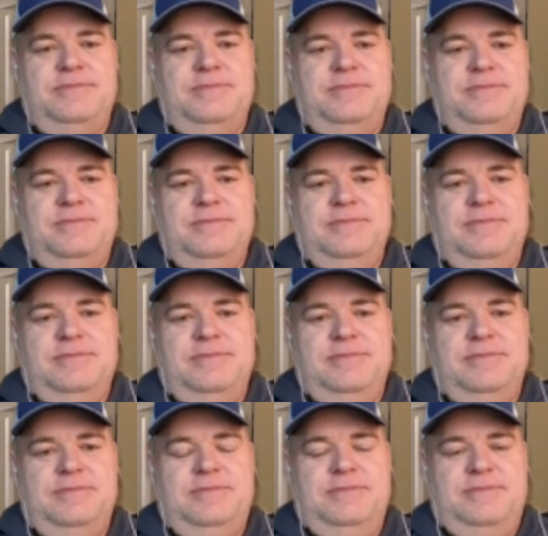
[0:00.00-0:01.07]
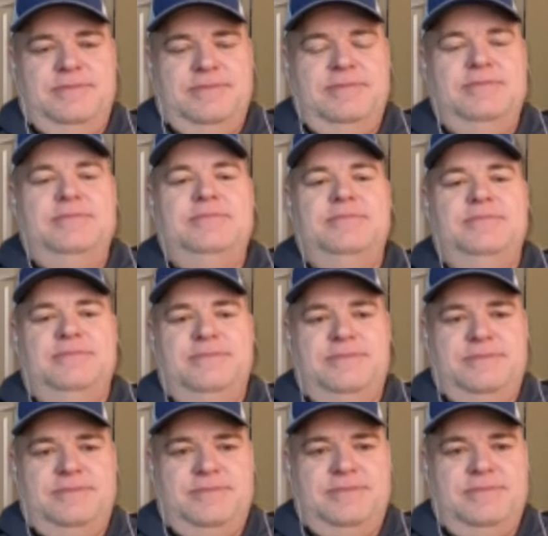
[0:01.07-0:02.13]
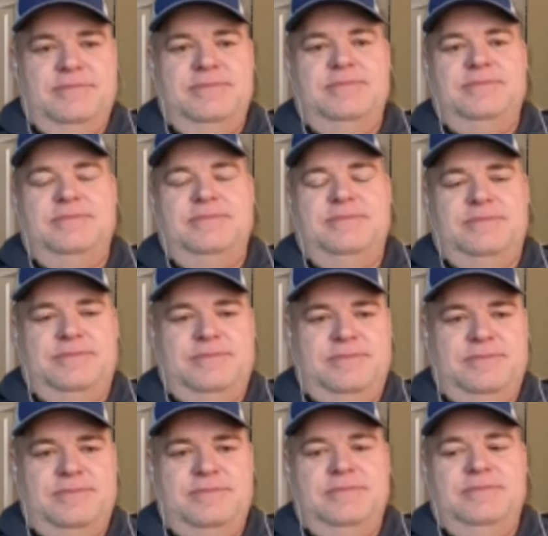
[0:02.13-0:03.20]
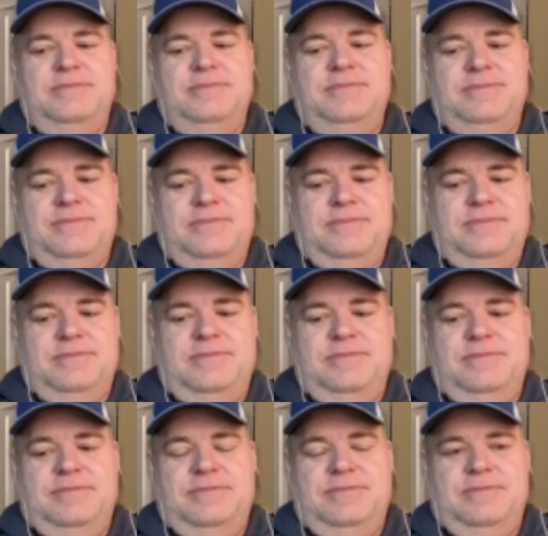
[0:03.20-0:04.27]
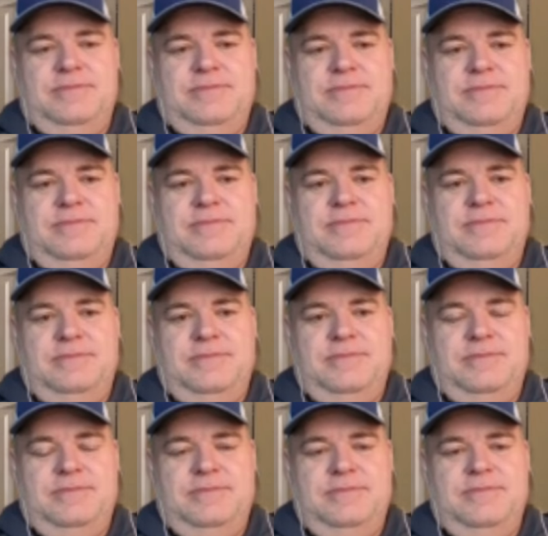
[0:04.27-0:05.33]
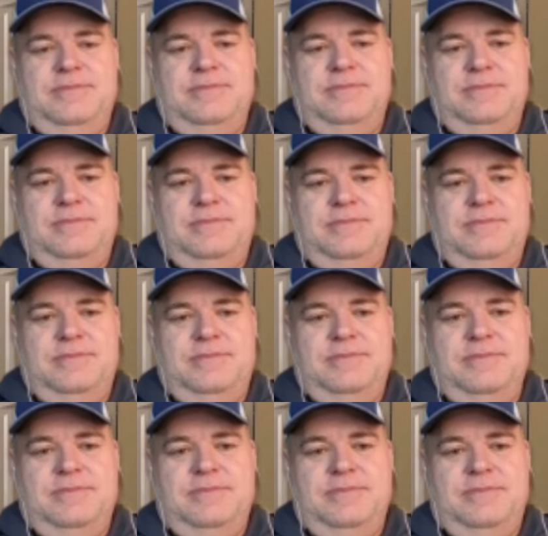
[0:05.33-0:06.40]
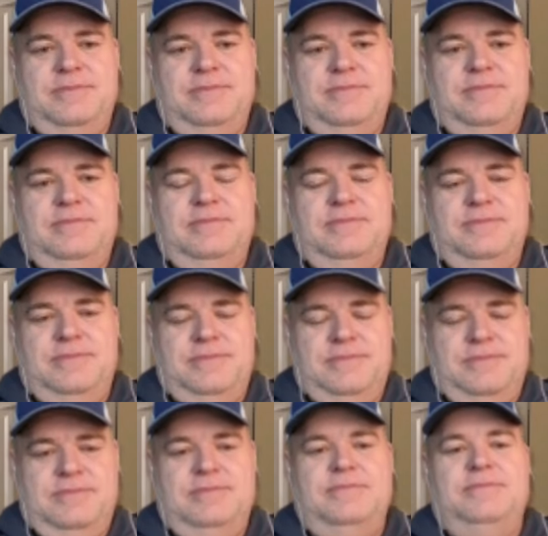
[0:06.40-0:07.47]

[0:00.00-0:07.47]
This person isn't speaking.